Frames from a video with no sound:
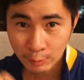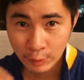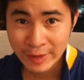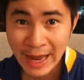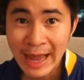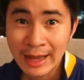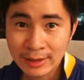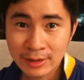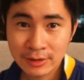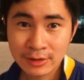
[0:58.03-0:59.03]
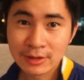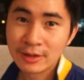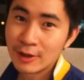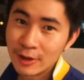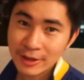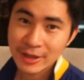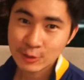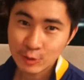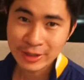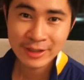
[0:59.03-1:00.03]
with hand
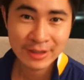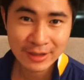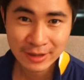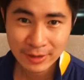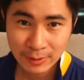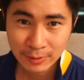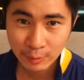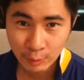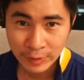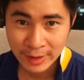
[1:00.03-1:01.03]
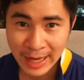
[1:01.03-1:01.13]
it's written with the